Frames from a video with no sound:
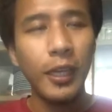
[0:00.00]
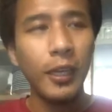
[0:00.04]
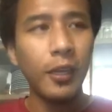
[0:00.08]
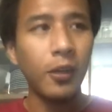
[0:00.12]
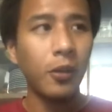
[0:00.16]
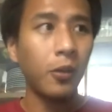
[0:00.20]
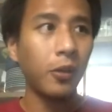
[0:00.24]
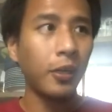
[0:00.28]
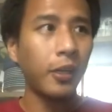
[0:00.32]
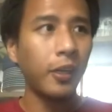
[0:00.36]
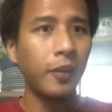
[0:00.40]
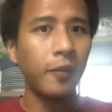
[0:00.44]
like,
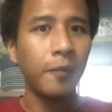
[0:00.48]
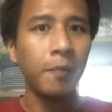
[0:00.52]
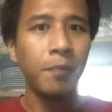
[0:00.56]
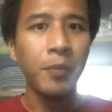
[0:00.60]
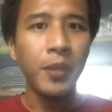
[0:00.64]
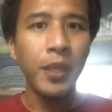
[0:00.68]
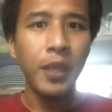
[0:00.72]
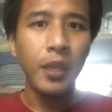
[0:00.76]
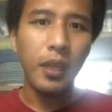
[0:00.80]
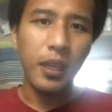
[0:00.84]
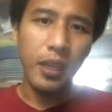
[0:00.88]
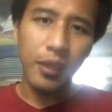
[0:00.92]
okay,
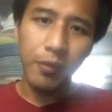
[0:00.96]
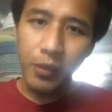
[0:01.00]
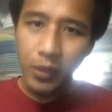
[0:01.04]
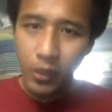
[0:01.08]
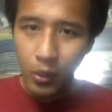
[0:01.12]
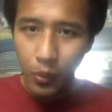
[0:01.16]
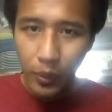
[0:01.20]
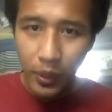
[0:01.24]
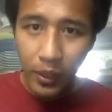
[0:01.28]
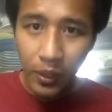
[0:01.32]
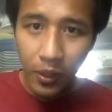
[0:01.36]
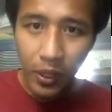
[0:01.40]
even
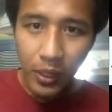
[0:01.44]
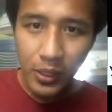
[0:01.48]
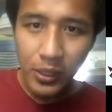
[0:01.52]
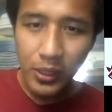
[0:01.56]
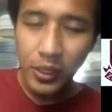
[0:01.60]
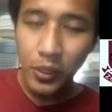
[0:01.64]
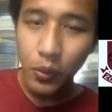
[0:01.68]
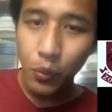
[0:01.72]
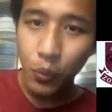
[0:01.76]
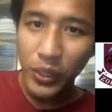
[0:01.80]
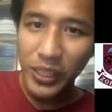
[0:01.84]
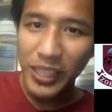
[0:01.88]
though we
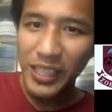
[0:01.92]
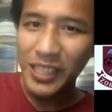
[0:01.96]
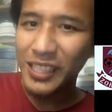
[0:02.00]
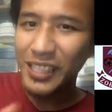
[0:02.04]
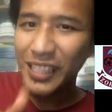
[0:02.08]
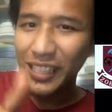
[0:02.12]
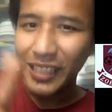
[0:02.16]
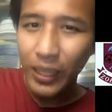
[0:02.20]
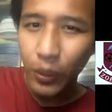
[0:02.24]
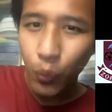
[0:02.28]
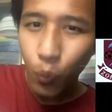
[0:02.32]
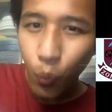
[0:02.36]
lost, we just
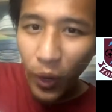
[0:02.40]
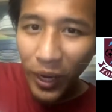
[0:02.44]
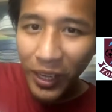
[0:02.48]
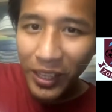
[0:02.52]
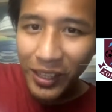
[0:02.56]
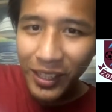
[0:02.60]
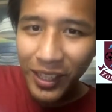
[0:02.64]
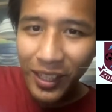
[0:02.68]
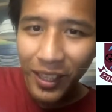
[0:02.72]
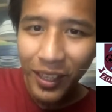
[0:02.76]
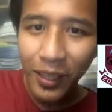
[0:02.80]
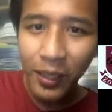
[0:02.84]
need that
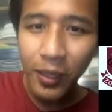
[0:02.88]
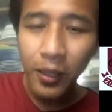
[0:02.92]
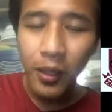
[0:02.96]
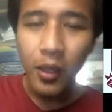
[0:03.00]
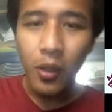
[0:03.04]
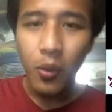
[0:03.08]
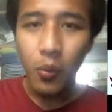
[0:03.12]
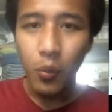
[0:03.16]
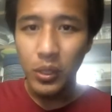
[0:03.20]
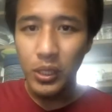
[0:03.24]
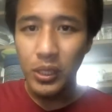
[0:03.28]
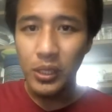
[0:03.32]
one thing.
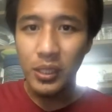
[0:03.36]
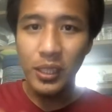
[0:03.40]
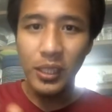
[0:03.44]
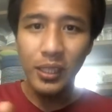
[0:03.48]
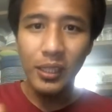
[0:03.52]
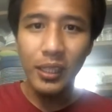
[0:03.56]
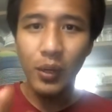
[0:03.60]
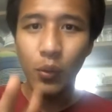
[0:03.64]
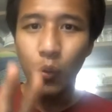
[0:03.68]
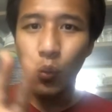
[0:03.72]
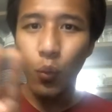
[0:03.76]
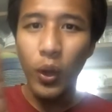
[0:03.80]
We just
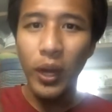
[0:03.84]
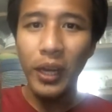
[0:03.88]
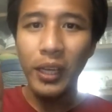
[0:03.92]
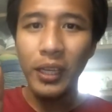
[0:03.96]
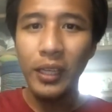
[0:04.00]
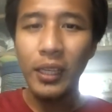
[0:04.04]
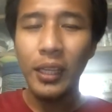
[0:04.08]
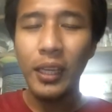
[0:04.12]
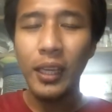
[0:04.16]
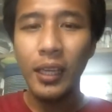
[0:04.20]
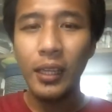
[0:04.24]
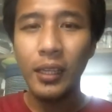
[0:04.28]
need that
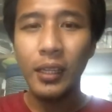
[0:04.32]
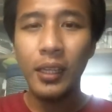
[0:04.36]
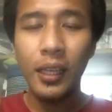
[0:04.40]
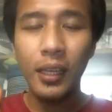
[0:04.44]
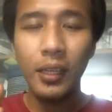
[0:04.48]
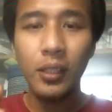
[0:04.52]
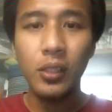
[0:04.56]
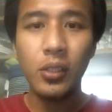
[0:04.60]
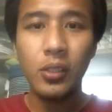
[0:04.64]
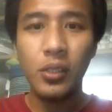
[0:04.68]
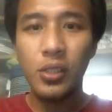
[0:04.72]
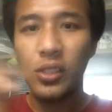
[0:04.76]
one key
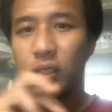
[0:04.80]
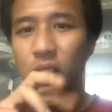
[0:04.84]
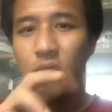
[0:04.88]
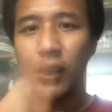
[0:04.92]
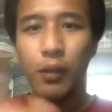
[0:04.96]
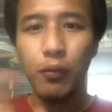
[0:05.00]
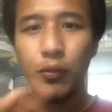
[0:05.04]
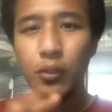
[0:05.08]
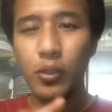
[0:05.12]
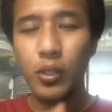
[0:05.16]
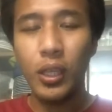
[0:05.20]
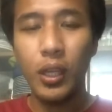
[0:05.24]
thing to
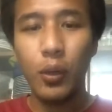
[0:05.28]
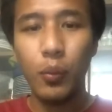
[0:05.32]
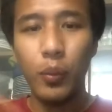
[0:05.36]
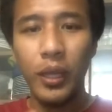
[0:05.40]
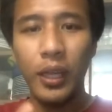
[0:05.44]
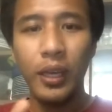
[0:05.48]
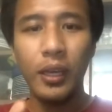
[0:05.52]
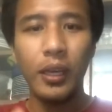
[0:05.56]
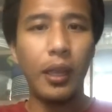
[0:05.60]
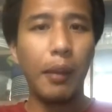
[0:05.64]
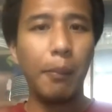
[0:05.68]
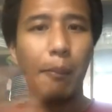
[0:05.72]
shift so that we
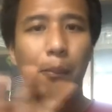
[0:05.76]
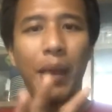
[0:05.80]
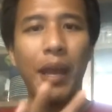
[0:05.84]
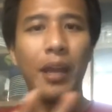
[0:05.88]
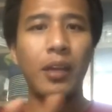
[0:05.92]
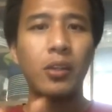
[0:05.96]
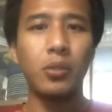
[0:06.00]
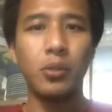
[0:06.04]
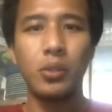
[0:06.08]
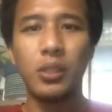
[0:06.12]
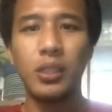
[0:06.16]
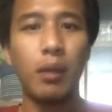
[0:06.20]
can get
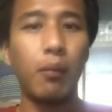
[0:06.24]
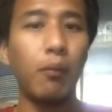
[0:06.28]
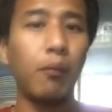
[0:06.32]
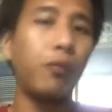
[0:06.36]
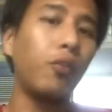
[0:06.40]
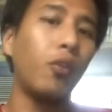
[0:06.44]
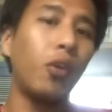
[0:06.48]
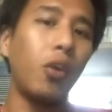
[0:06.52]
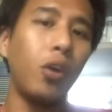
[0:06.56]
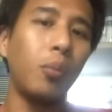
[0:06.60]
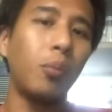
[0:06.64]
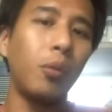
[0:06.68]
back to some
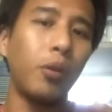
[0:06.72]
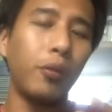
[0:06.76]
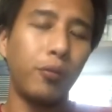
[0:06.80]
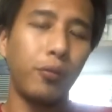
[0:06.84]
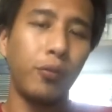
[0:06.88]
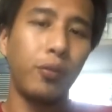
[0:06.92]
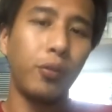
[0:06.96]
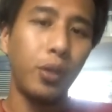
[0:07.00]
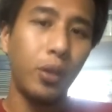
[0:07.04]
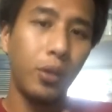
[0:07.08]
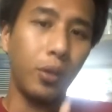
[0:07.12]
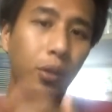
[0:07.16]
form of,
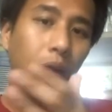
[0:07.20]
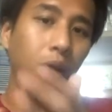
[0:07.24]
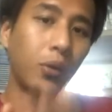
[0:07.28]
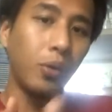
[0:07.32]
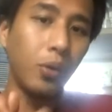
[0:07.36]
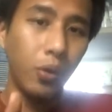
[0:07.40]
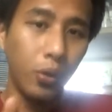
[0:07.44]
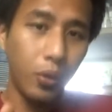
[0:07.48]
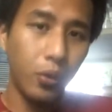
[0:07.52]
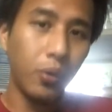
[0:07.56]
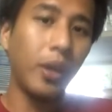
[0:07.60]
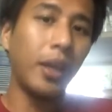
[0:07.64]
a
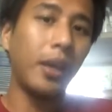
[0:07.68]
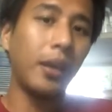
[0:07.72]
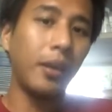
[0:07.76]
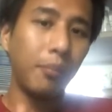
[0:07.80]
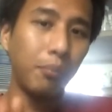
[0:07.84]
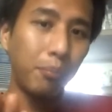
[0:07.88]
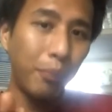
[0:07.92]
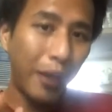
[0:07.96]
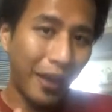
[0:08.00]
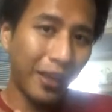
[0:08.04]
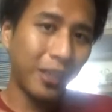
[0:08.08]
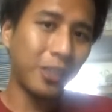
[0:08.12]
good
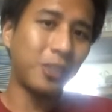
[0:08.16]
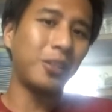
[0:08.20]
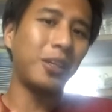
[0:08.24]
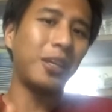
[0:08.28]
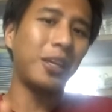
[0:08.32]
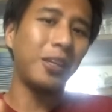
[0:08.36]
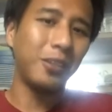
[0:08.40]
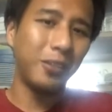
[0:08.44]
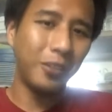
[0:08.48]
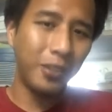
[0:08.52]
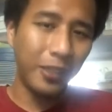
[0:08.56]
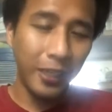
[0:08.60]
run back
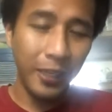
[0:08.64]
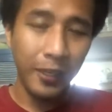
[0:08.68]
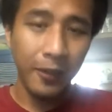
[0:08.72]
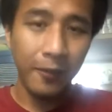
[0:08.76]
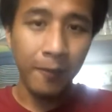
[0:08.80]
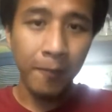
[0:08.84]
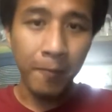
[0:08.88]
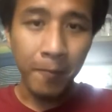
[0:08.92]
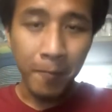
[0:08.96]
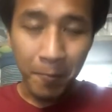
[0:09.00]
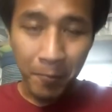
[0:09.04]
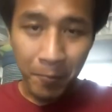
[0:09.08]
together
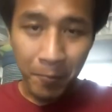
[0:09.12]
again.